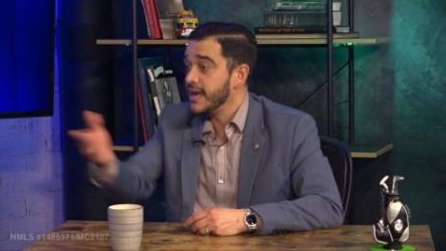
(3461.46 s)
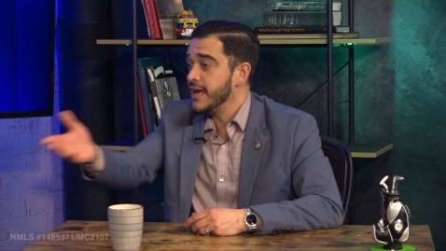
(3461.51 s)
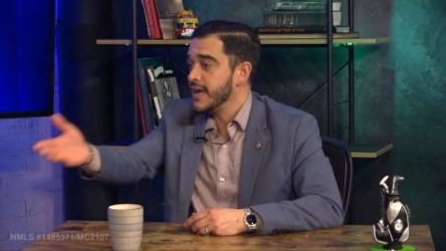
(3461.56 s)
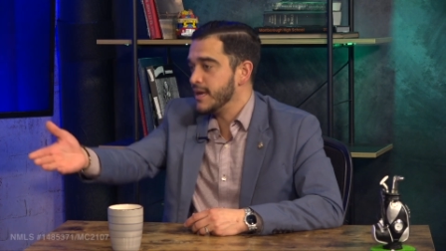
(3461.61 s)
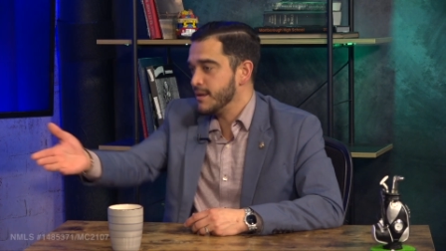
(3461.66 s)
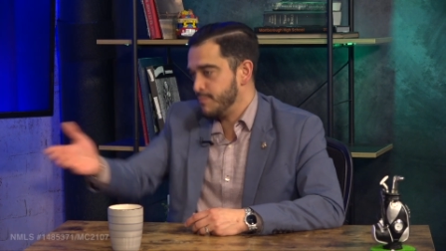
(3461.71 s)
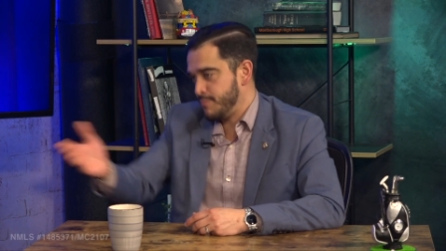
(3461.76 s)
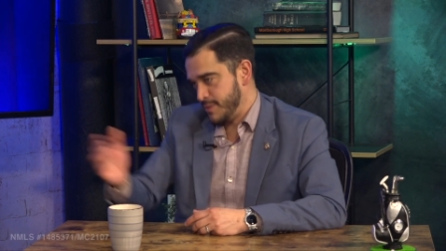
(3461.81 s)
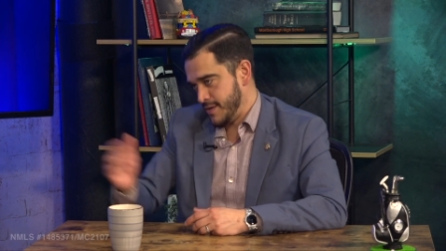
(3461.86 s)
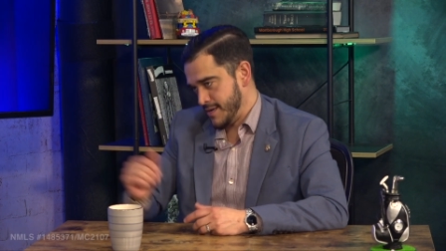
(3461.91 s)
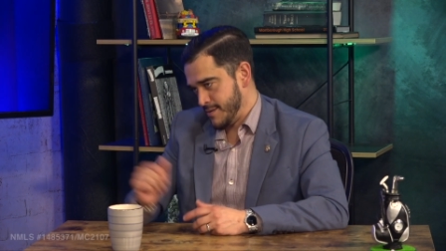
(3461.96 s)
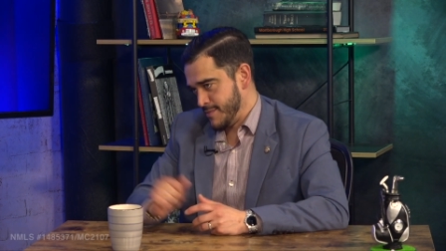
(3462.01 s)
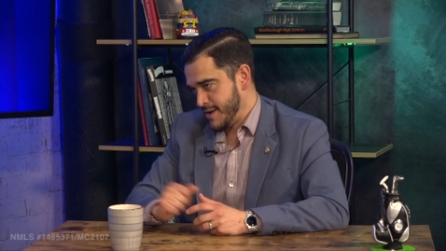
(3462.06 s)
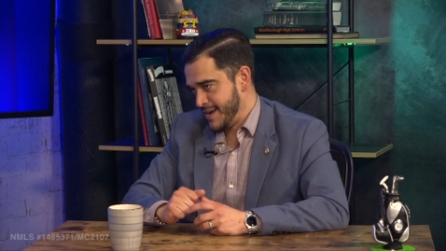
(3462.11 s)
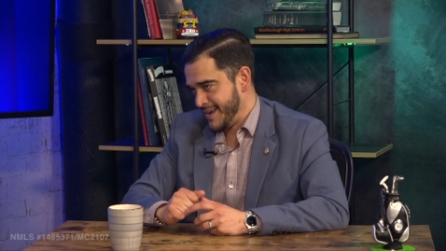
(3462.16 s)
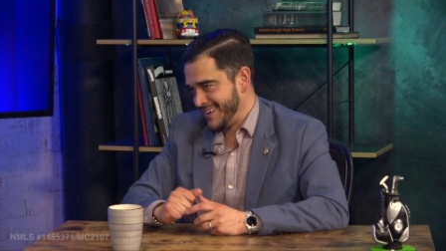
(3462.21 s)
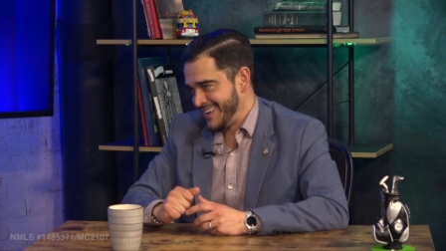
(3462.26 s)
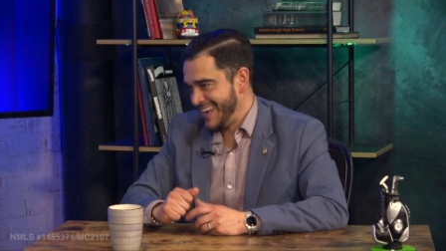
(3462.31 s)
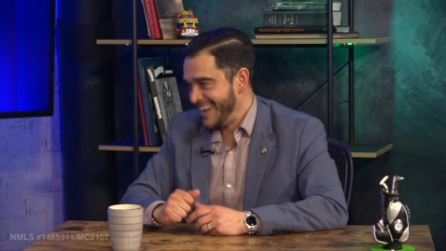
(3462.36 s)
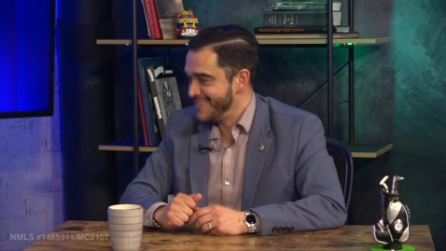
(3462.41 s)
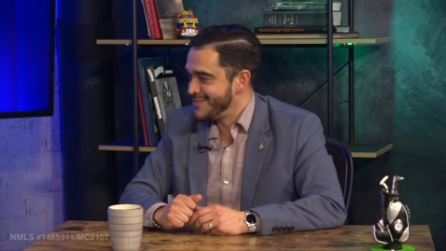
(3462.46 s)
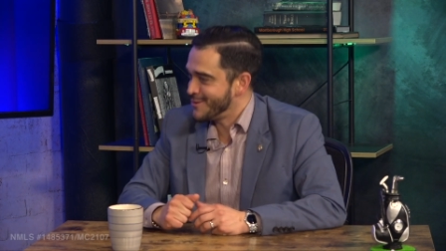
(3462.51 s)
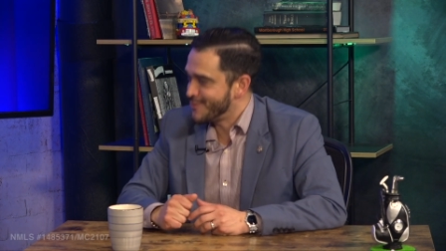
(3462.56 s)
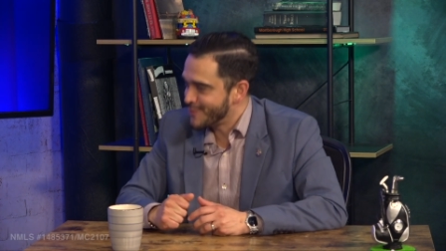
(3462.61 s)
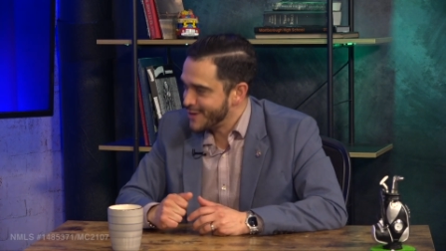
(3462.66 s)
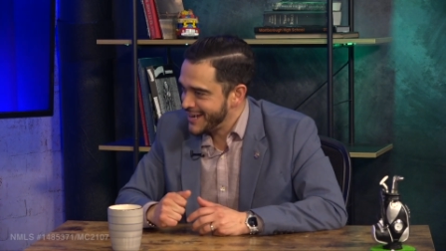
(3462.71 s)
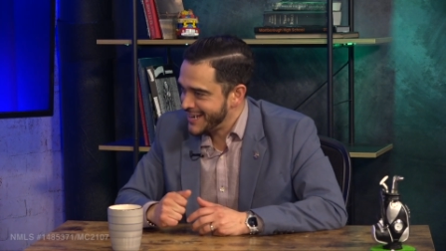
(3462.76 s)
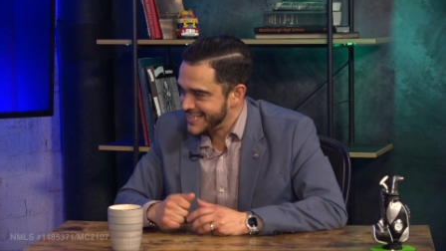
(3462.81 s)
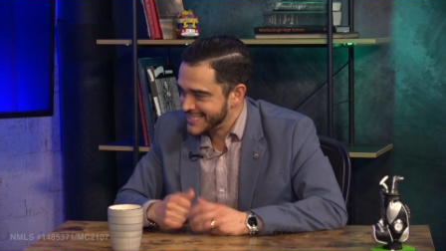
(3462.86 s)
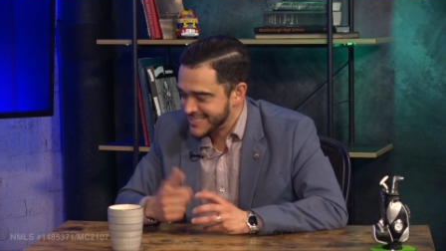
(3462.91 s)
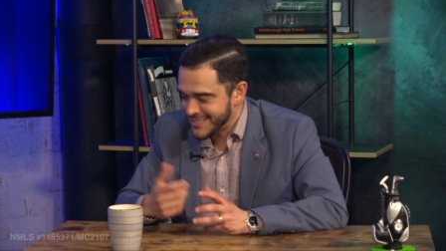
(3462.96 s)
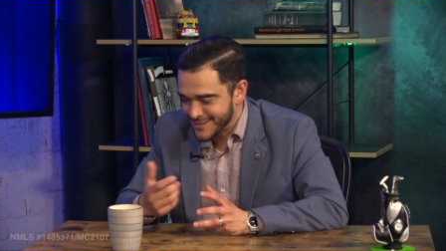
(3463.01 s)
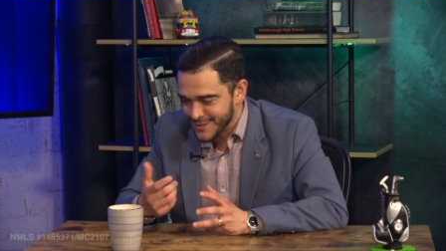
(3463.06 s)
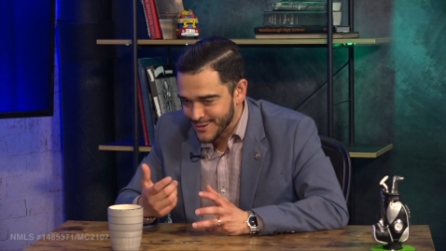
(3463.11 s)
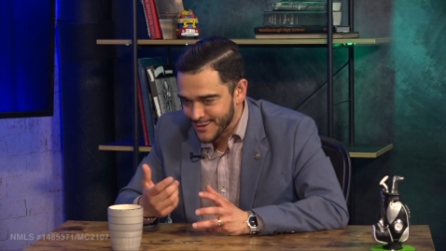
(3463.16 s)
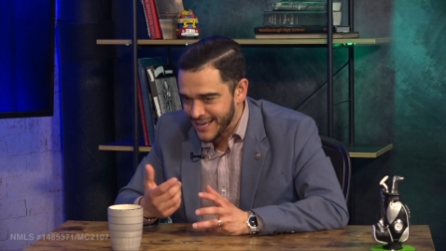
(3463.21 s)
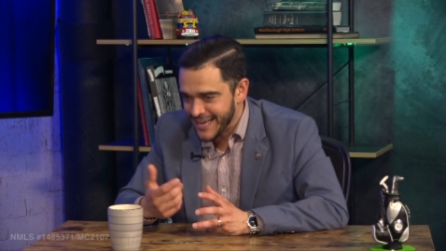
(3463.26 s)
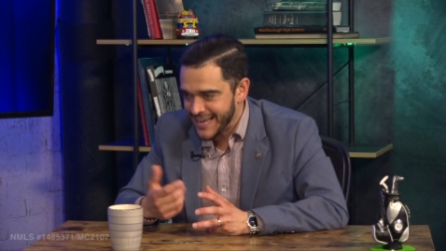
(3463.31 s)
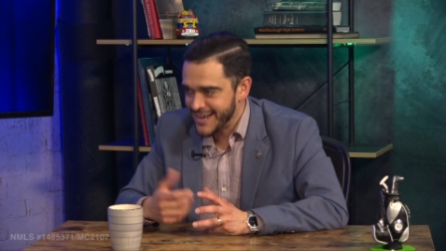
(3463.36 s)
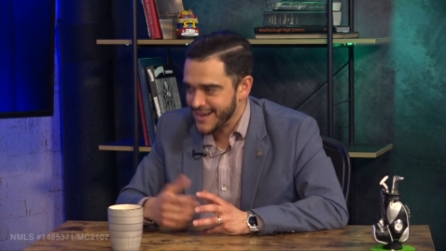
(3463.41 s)
And PMI. And the rate is a
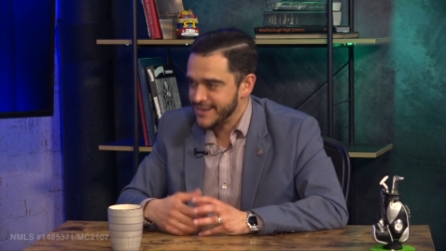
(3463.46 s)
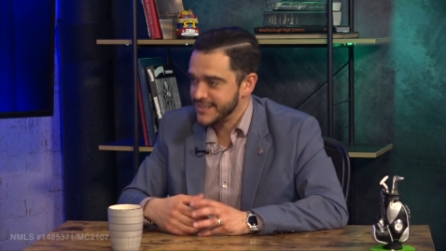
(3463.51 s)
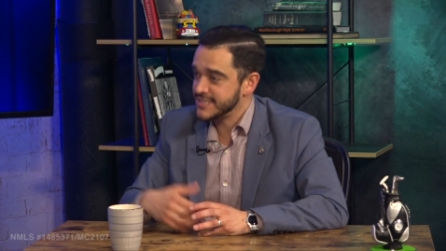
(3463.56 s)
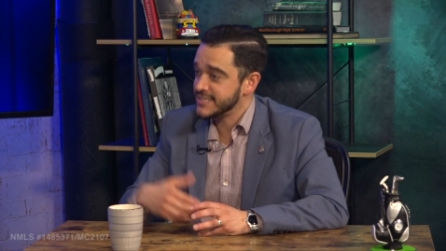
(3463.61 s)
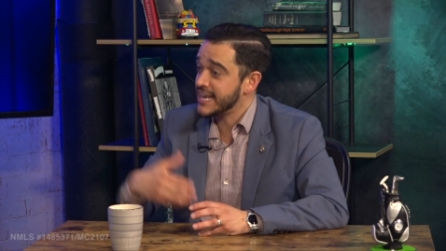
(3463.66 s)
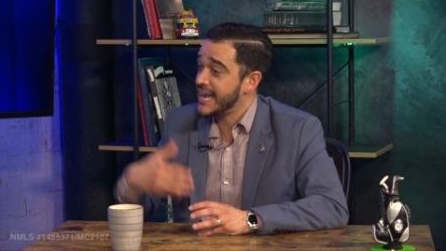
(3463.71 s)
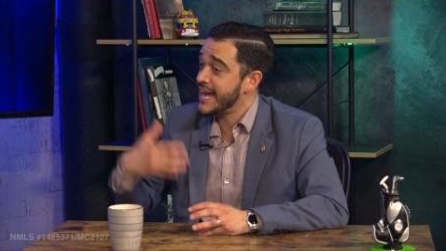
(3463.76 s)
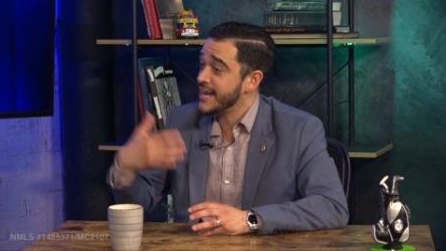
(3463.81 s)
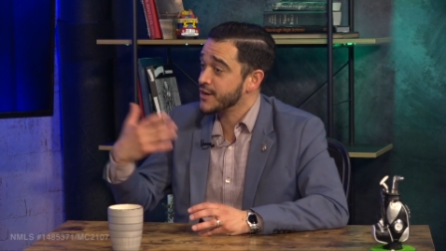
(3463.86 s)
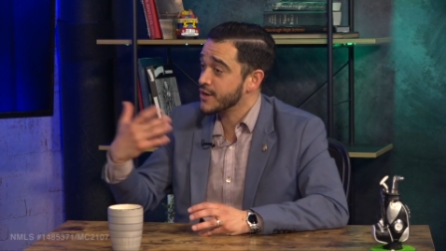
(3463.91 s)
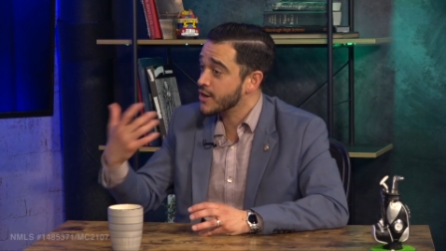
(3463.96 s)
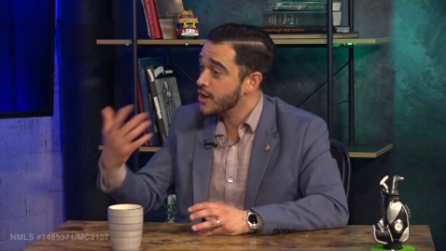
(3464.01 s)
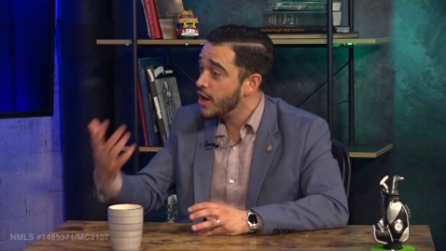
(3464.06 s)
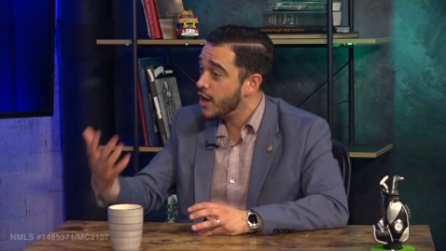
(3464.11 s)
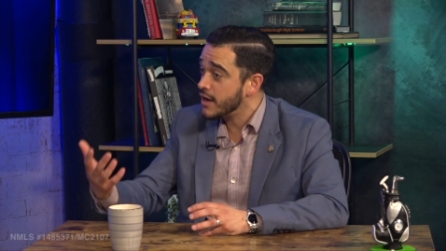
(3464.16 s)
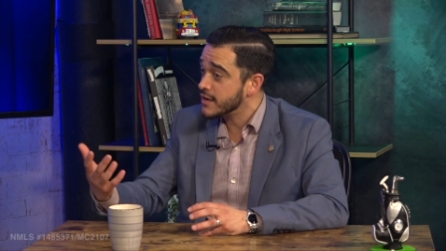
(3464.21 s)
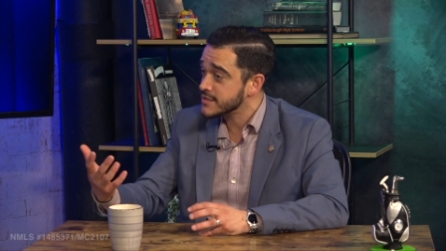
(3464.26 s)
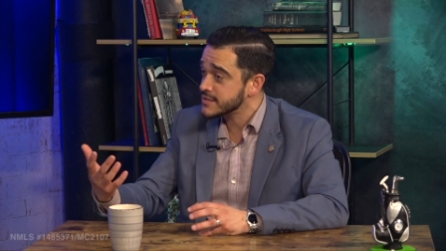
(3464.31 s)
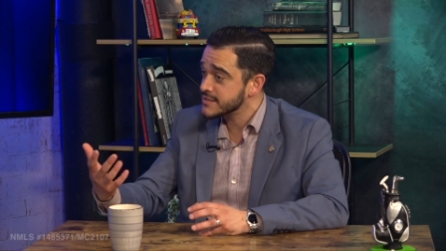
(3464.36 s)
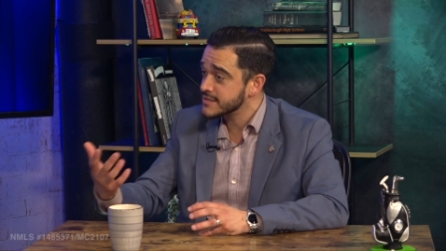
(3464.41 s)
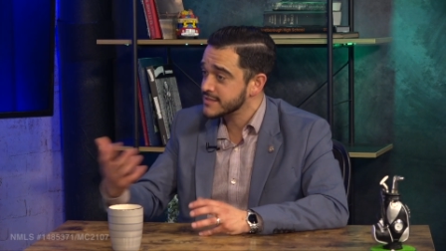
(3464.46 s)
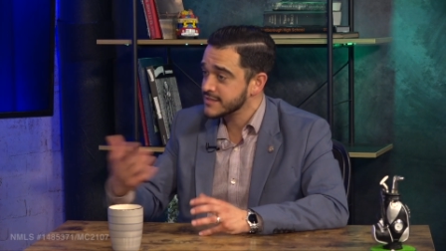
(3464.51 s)
little higher and it's higher cost.